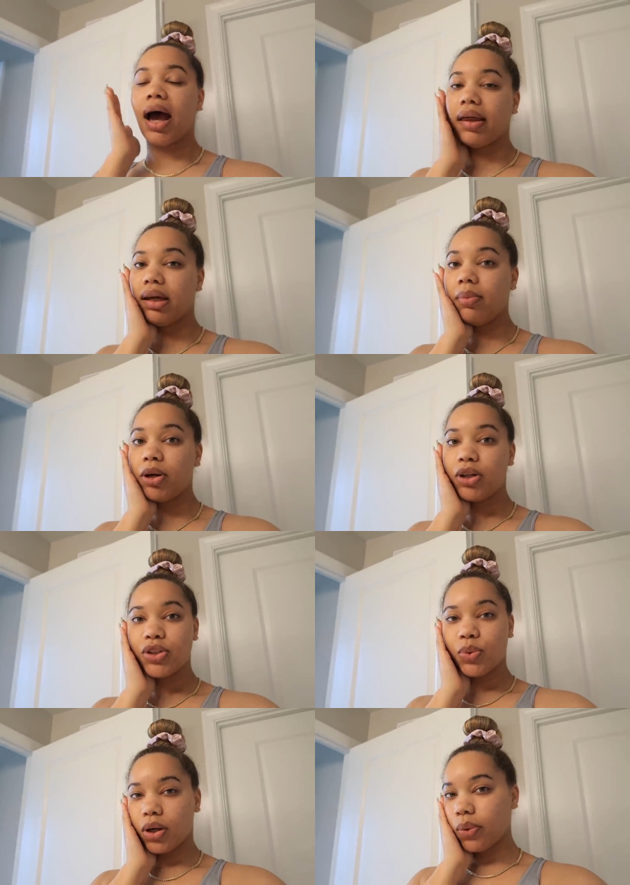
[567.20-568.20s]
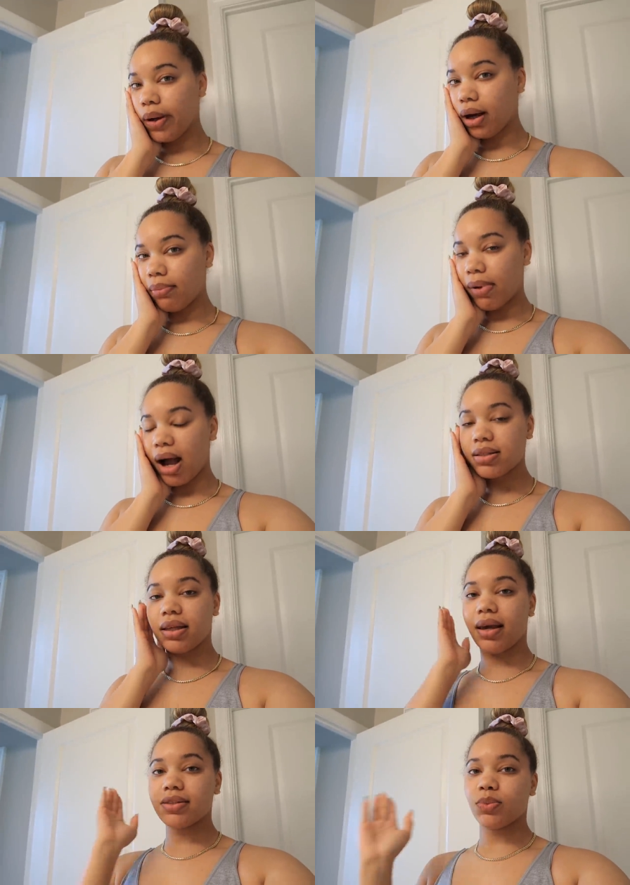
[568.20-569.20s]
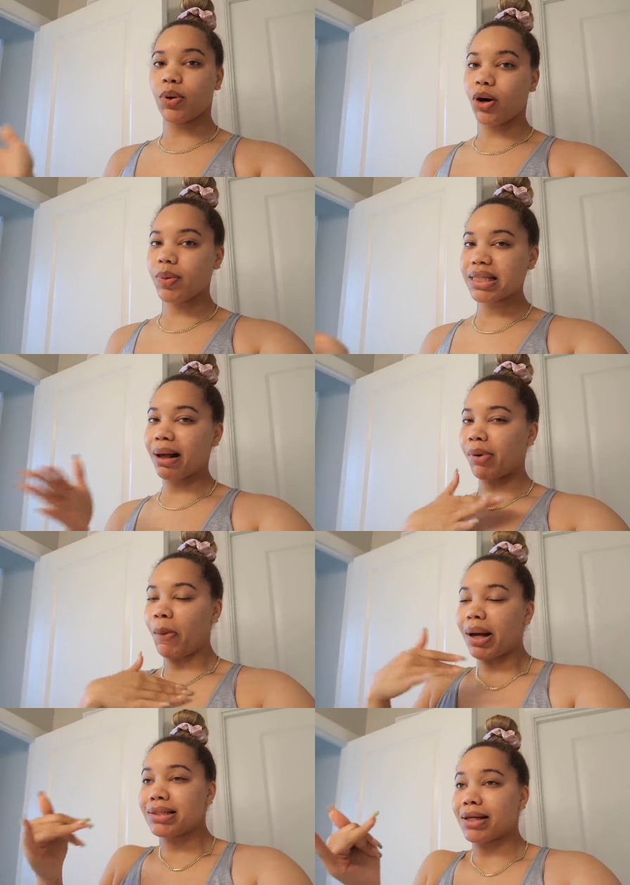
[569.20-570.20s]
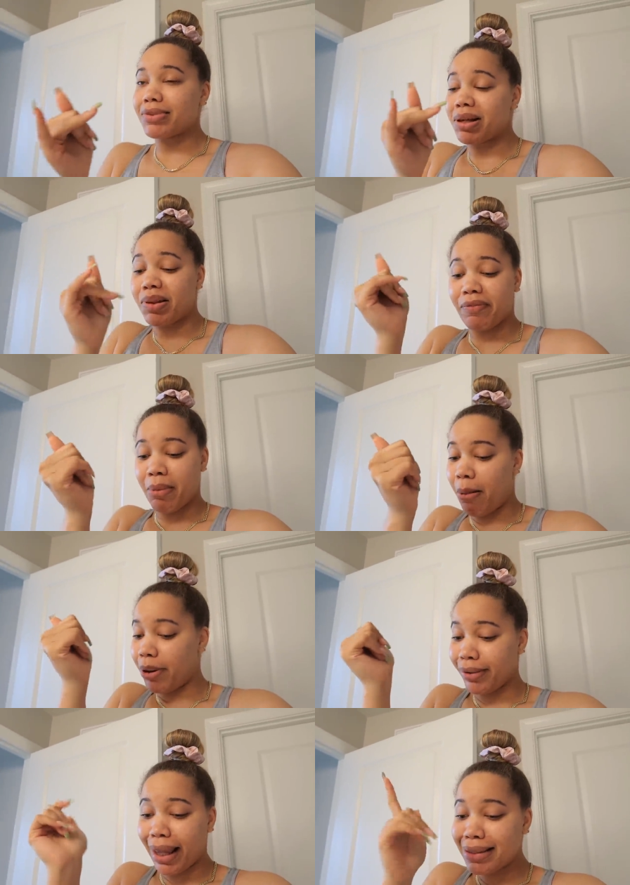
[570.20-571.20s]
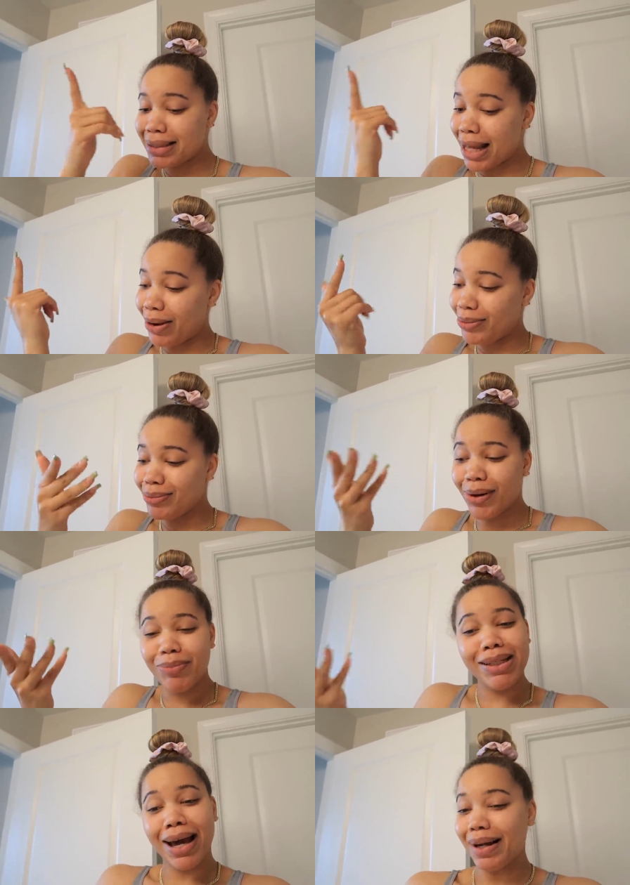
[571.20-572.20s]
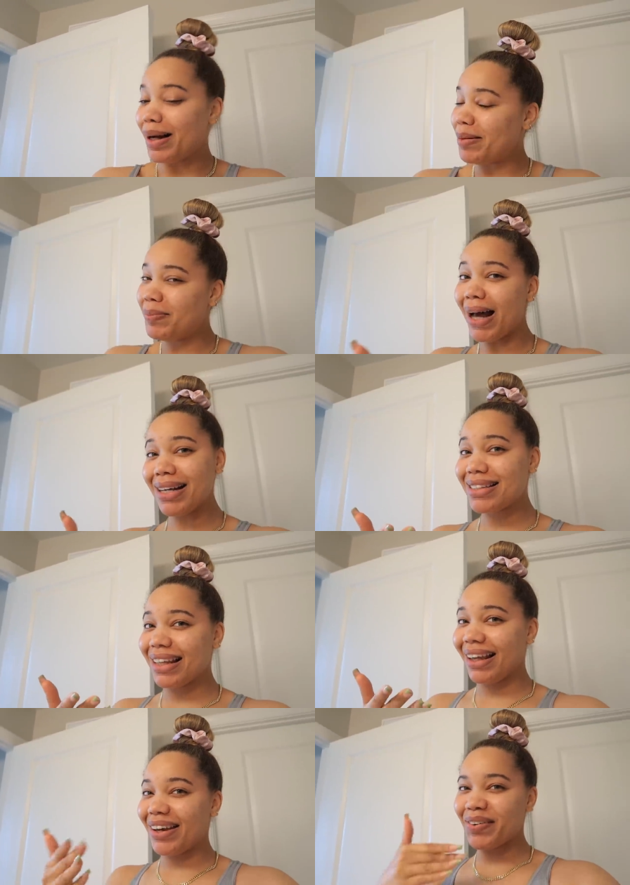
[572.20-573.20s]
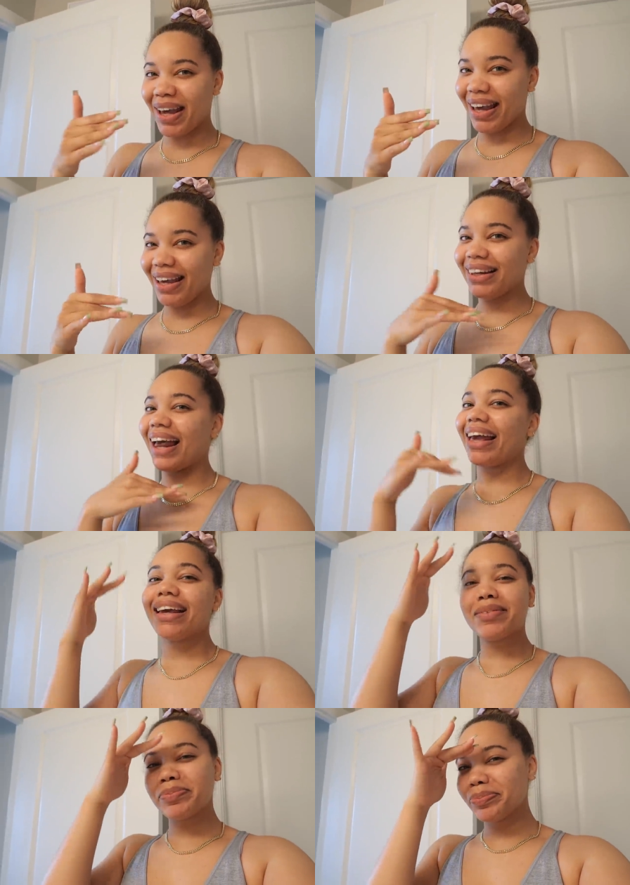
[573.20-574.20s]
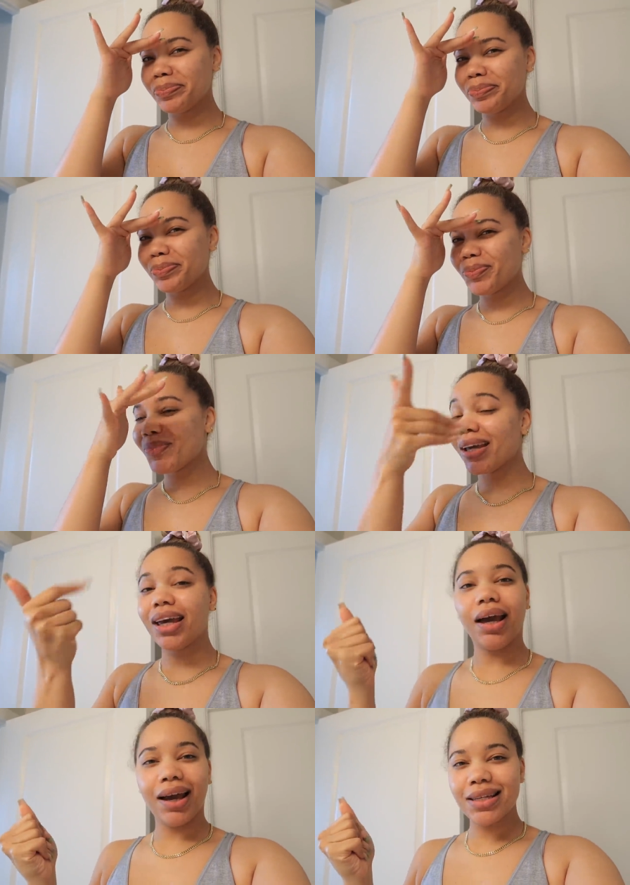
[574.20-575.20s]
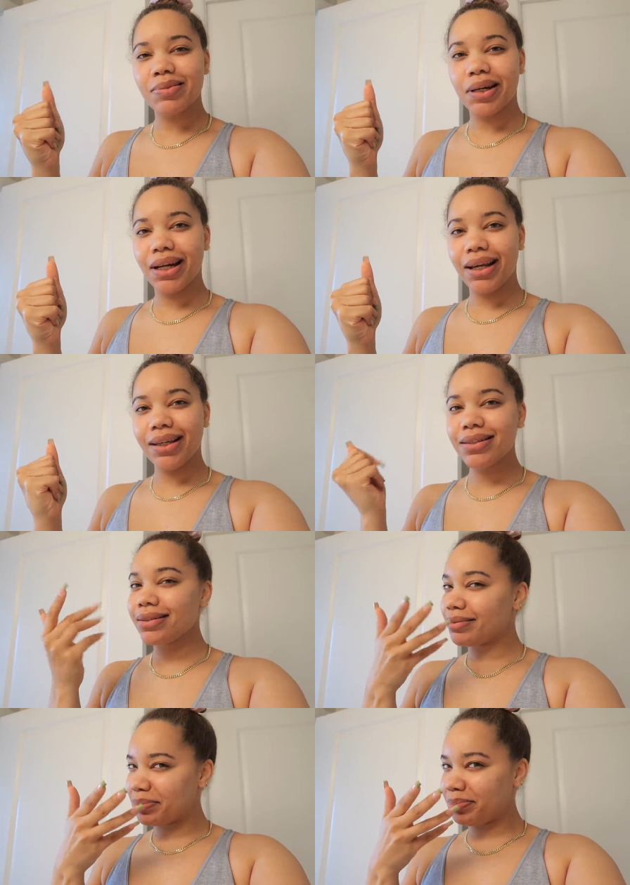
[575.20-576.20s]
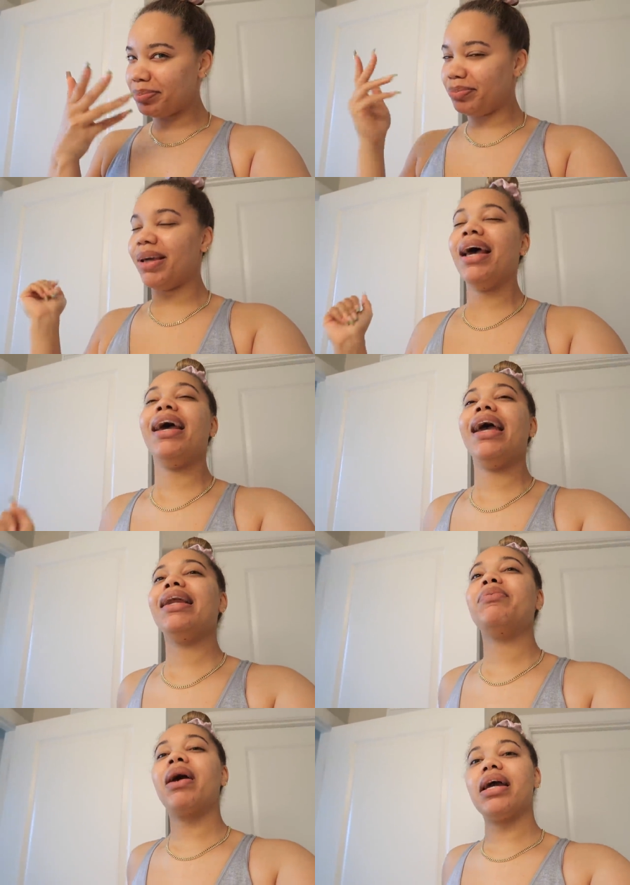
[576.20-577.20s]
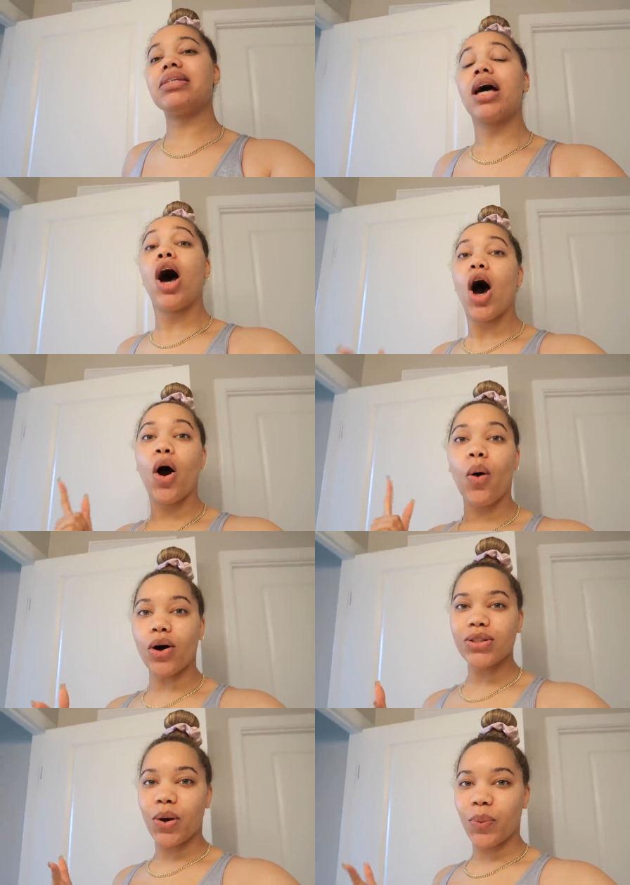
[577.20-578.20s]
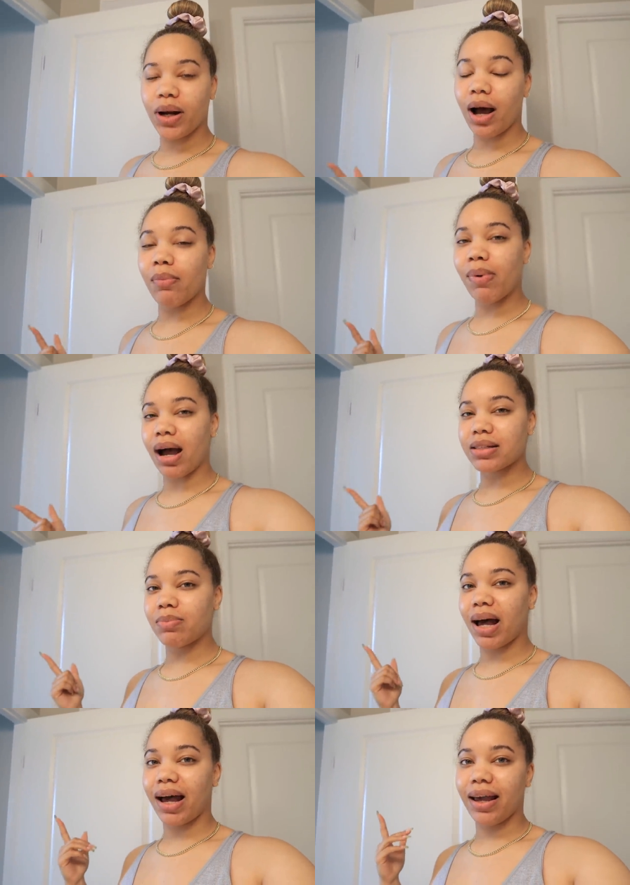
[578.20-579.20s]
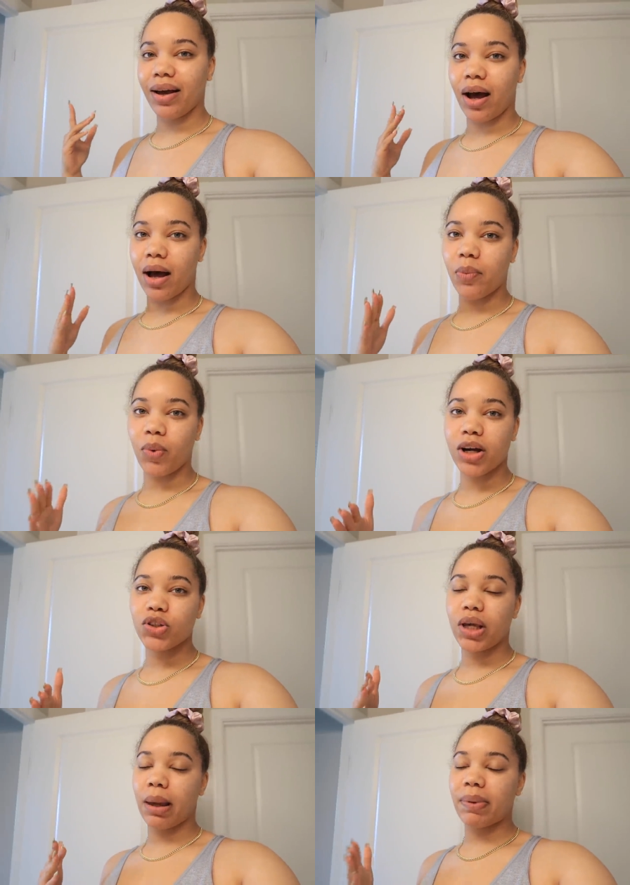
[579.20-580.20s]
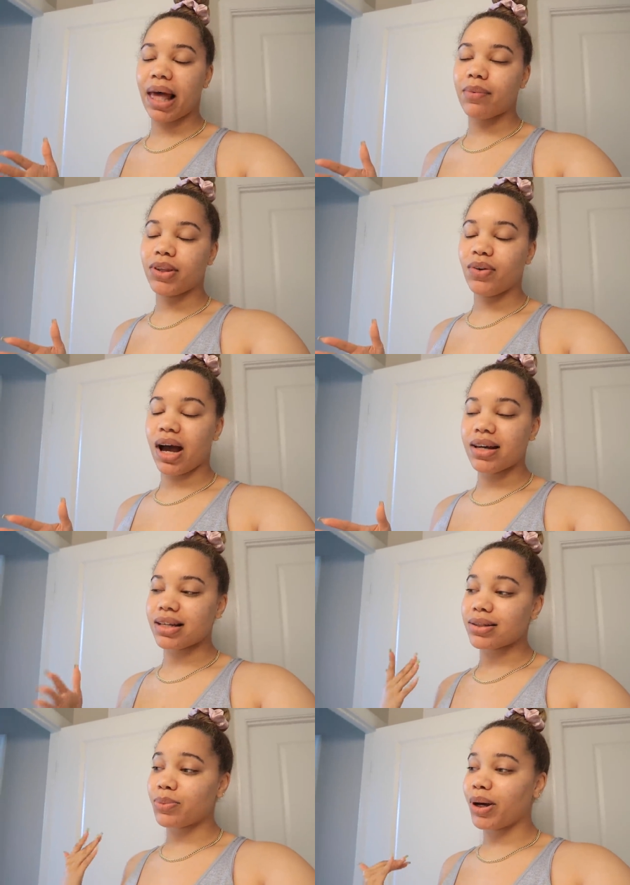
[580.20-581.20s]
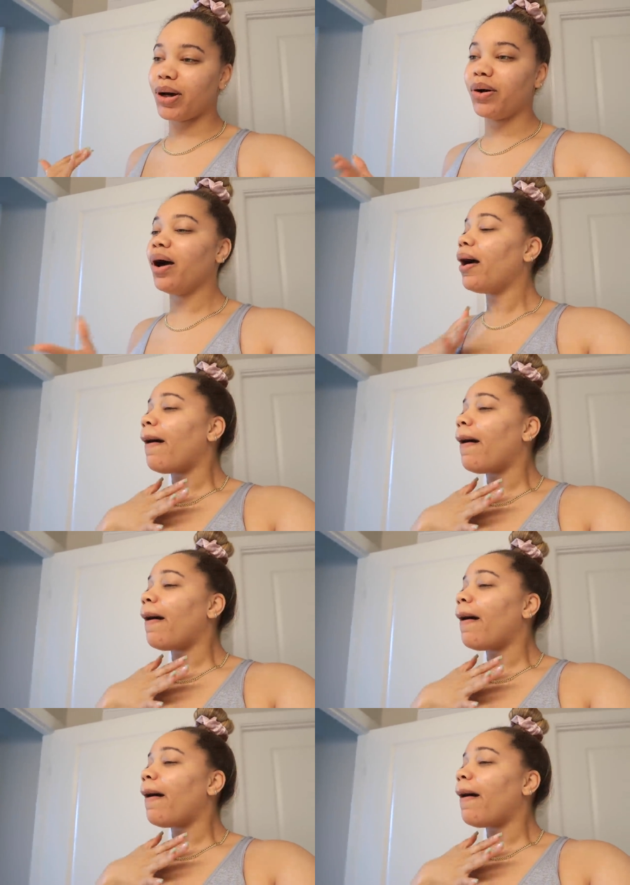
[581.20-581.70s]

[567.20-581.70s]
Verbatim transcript: i think i'm gonna do a quick unboxing as well because i bought myself something for my birthday so you know we gotta unbox it okay like can y'all guess what it is Mm. anyways oh also i want to unbox my um, 100k plaque with you guys as well